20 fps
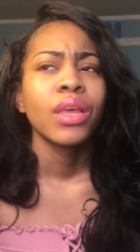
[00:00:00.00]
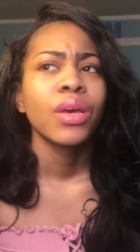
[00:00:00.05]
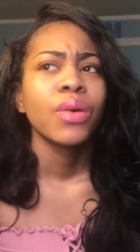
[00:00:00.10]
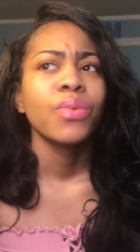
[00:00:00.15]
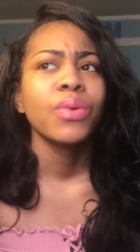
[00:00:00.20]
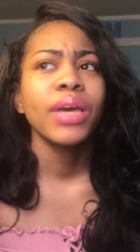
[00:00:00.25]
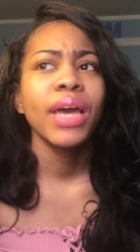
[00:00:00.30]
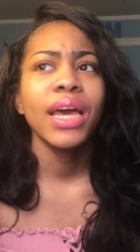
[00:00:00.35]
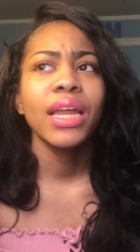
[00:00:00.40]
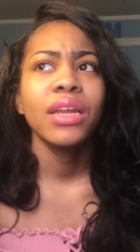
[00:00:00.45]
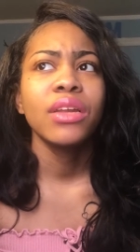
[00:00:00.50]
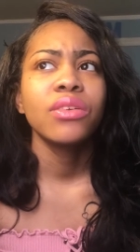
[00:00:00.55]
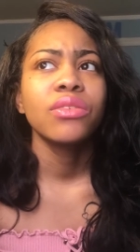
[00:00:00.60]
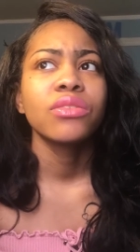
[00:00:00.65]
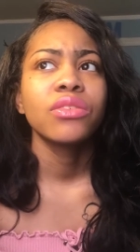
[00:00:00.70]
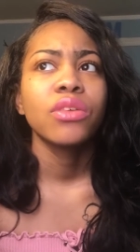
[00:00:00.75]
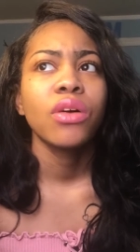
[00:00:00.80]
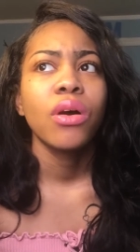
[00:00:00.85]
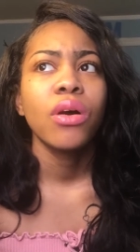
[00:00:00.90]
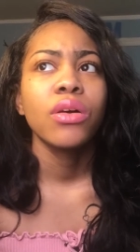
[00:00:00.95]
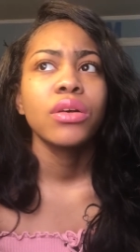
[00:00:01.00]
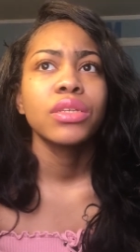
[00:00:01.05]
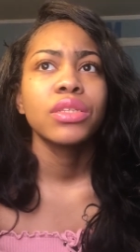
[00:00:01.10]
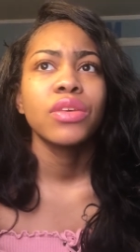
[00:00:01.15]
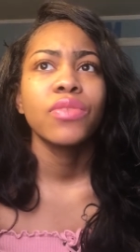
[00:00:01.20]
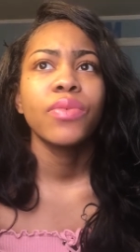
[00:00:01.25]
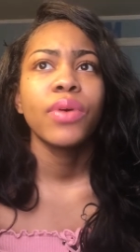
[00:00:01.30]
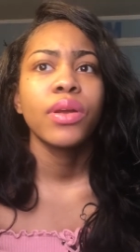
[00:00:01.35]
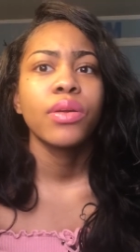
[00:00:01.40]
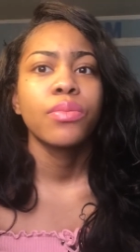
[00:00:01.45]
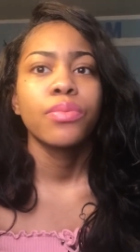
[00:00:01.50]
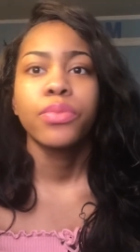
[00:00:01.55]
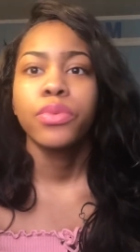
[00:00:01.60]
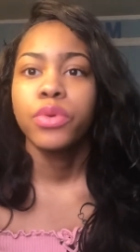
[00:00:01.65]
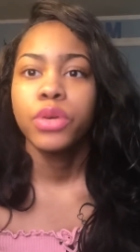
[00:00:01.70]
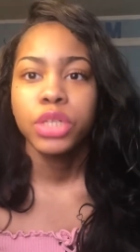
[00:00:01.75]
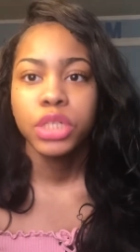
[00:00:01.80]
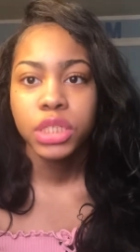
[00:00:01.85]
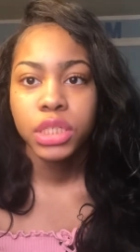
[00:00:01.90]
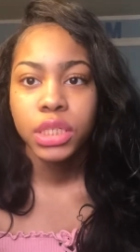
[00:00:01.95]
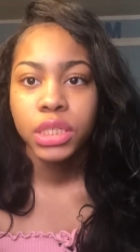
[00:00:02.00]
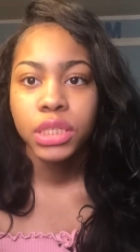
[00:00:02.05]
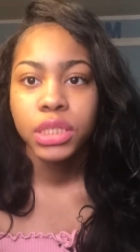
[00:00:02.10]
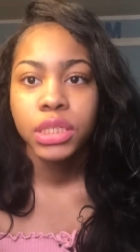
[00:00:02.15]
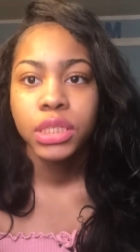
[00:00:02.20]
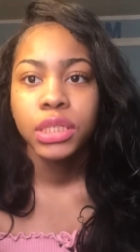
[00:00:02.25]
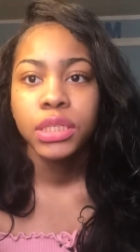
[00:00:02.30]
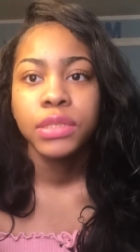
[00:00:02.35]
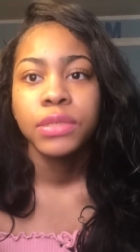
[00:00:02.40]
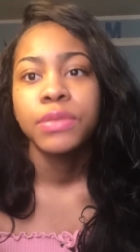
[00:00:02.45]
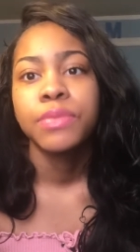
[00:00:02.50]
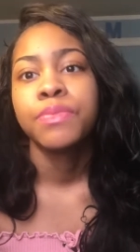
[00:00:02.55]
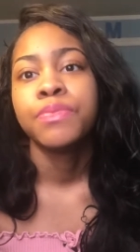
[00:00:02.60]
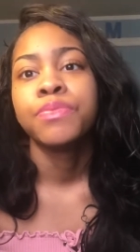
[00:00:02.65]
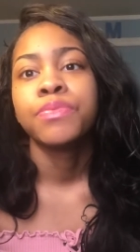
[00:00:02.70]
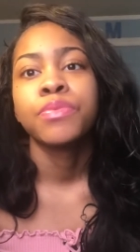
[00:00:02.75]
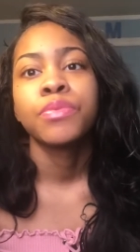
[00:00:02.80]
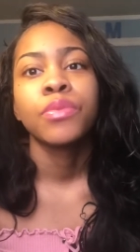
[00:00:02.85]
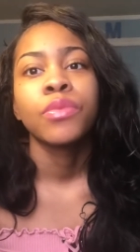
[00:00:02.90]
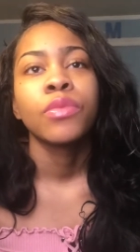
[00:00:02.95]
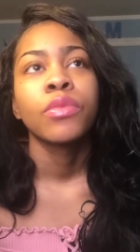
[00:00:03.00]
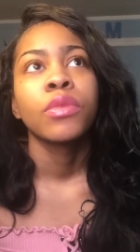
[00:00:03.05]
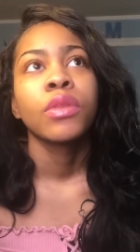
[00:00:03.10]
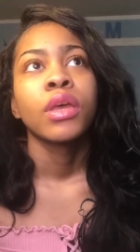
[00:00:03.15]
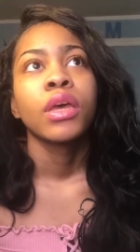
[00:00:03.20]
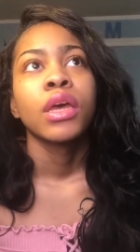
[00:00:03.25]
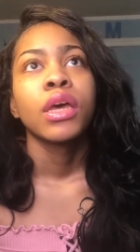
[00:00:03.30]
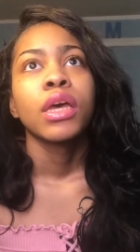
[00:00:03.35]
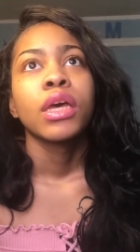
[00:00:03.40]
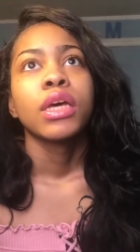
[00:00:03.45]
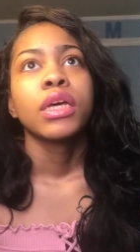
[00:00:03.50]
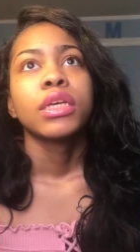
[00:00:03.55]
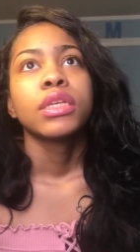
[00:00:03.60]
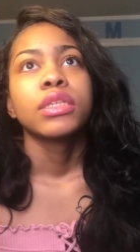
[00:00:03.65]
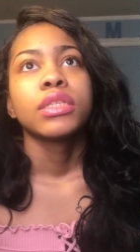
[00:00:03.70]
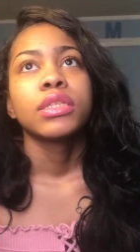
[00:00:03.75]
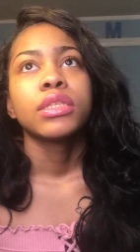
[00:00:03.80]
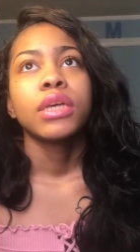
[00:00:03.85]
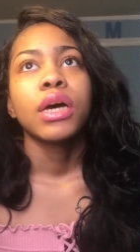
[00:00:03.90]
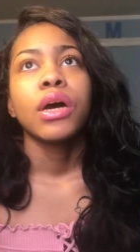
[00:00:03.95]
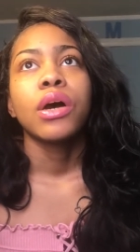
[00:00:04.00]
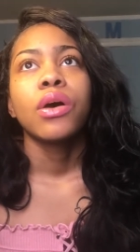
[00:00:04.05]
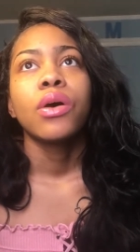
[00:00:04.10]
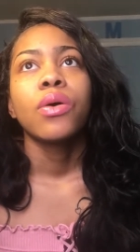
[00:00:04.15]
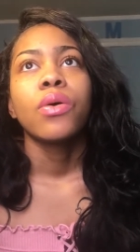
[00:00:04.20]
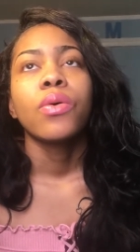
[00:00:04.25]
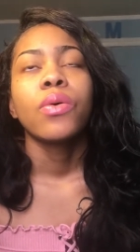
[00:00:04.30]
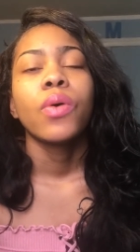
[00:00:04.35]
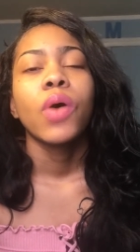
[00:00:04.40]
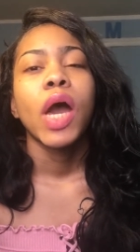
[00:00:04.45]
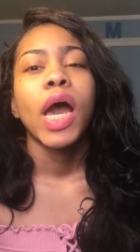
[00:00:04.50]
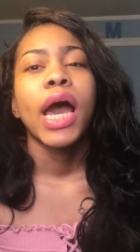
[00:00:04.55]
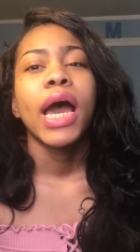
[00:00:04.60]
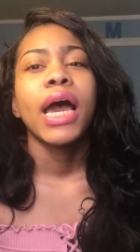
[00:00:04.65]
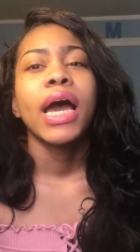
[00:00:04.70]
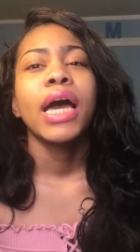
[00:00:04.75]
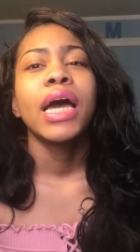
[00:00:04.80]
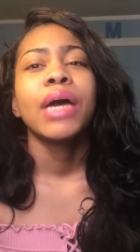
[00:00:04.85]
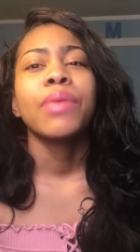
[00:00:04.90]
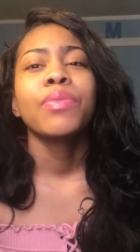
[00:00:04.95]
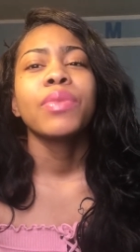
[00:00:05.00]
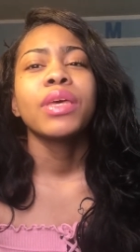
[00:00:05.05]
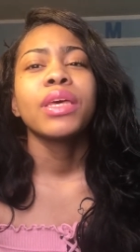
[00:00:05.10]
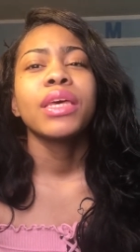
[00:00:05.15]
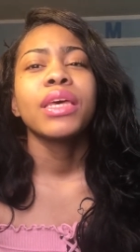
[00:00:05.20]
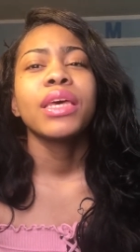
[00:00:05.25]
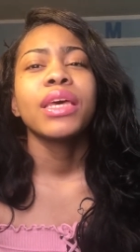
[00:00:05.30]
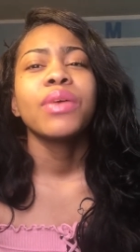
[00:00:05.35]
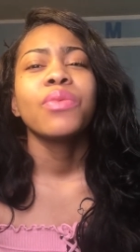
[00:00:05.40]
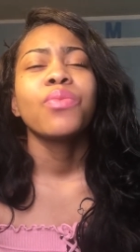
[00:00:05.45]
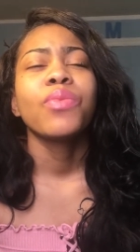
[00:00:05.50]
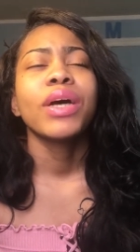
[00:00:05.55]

We had a little talk and stuff about abortions. So, I mean, it